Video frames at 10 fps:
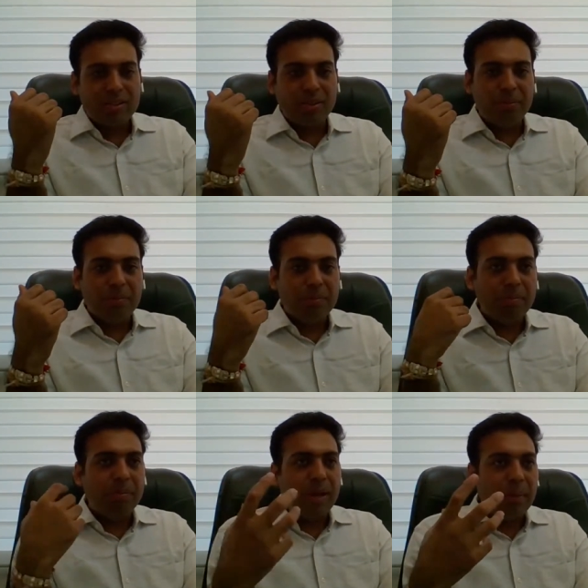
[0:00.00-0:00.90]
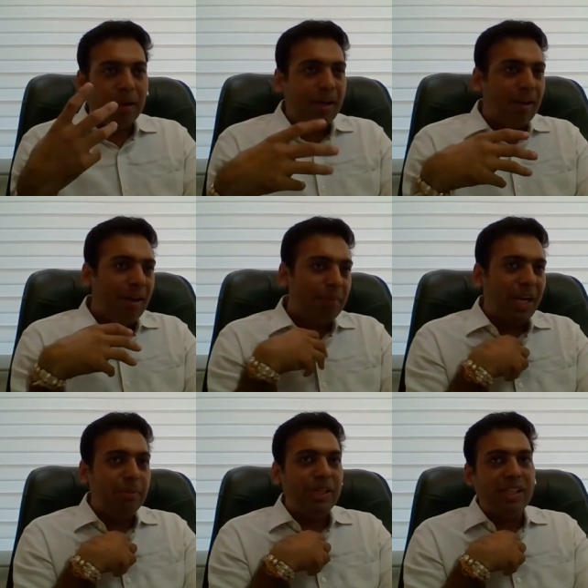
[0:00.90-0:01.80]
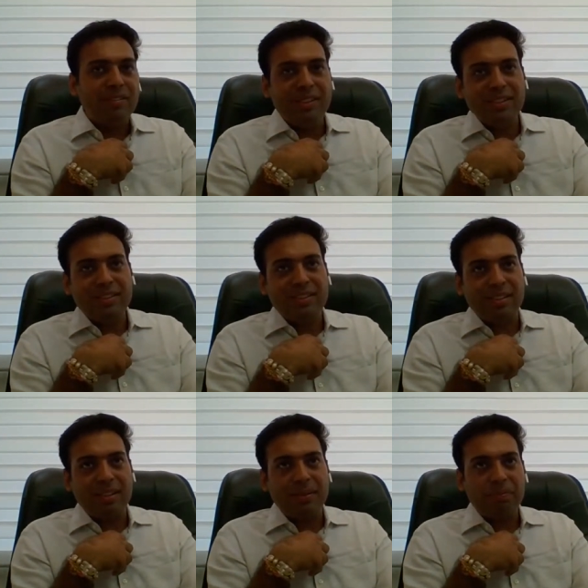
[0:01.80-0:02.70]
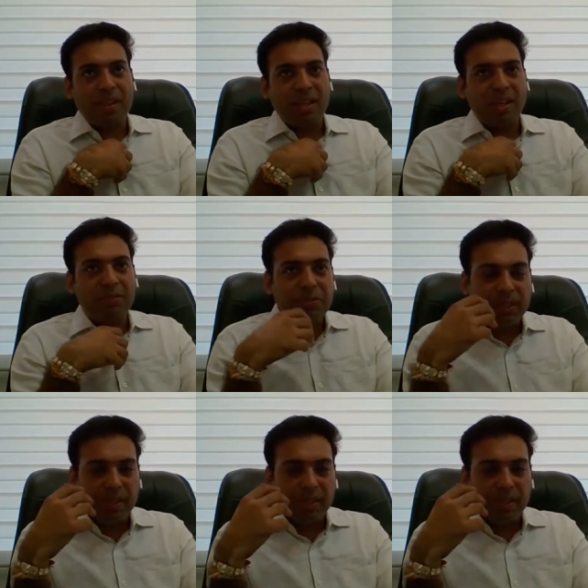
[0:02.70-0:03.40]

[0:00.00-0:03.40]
So my belief is uh, if,